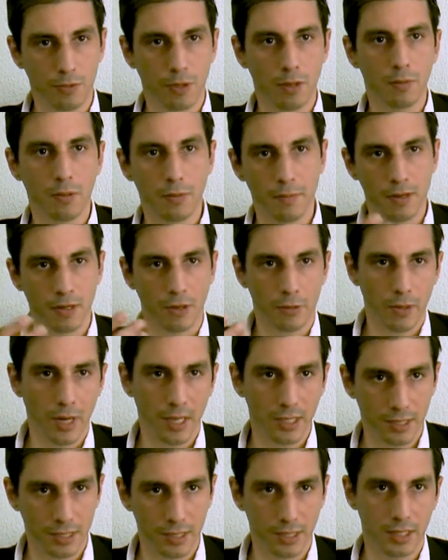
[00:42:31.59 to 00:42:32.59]
problem, and
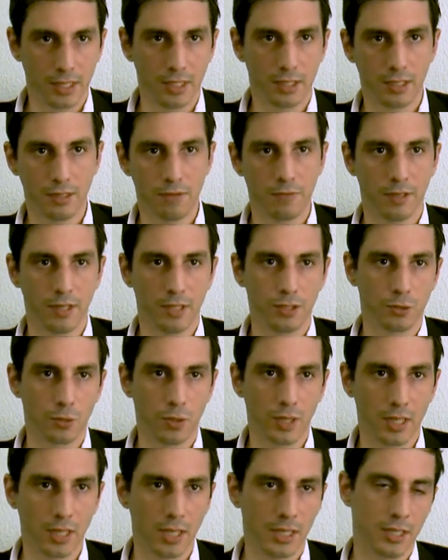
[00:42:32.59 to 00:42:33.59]
crisis that is in
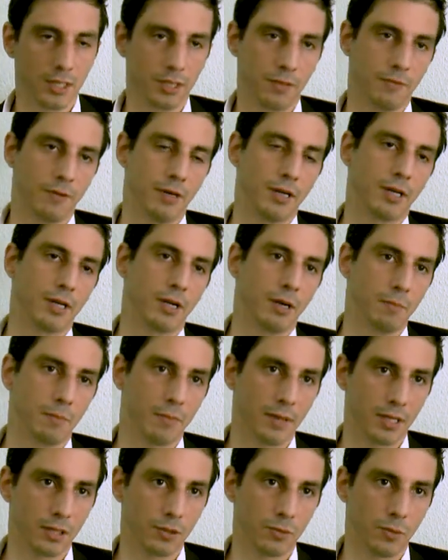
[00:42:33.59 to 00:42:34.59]
Venezuela is a very
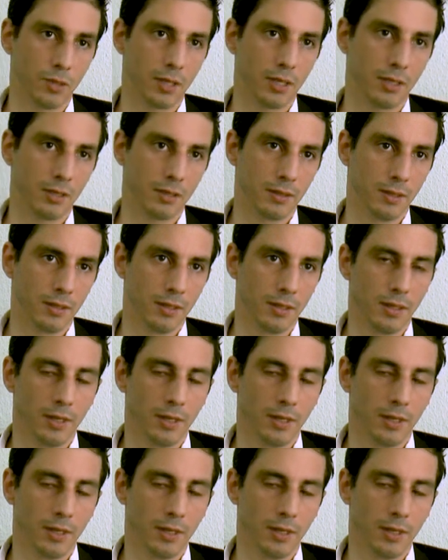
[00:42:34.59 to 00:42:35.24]
complex one,